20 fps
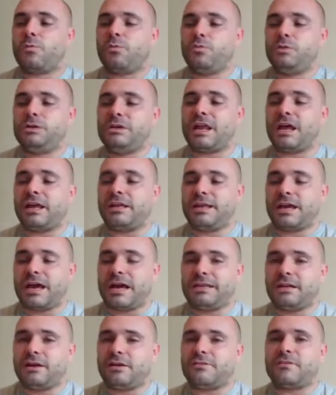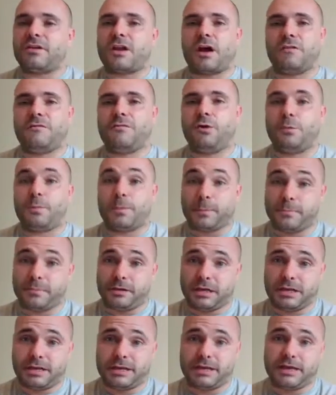We like the idea of a lot of open
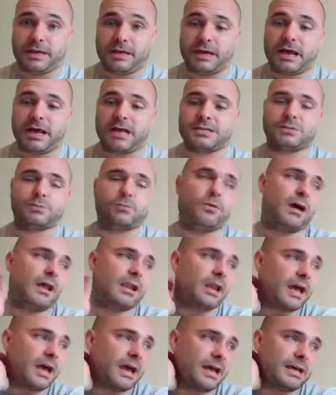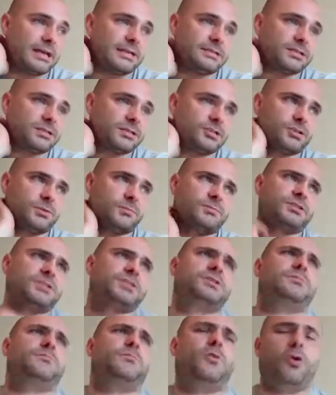play, as well as some
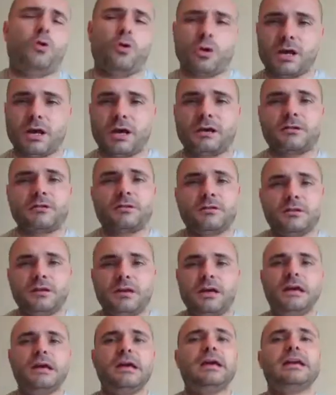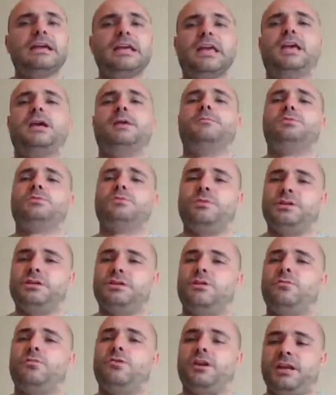smaller games. We
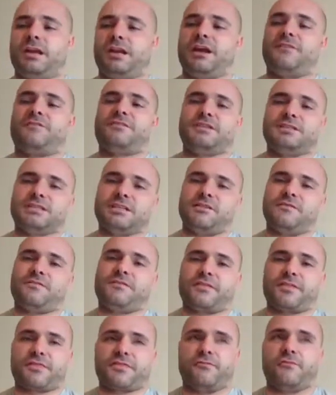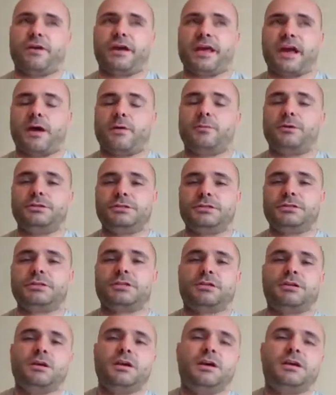don't want you to have to sit for 3 hours
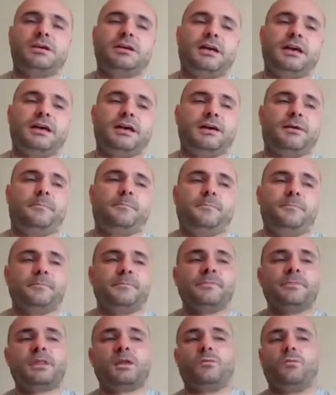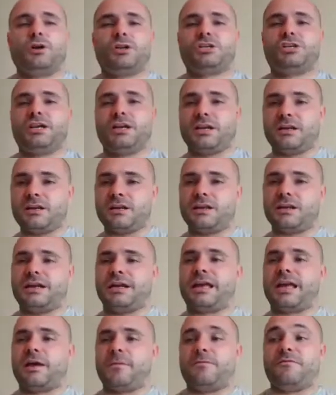watching a
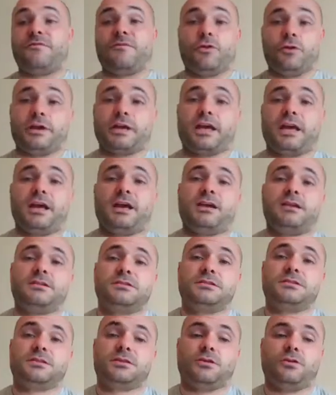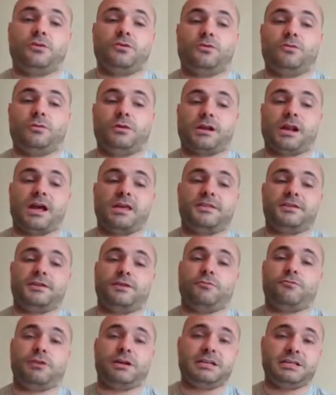game of 40k, so we'll either
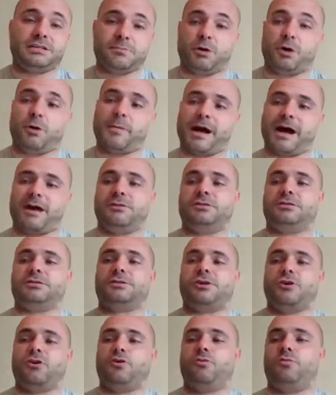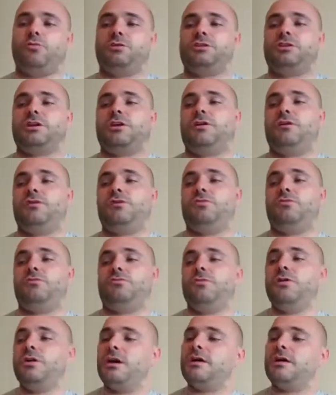do really small battles, or we'll do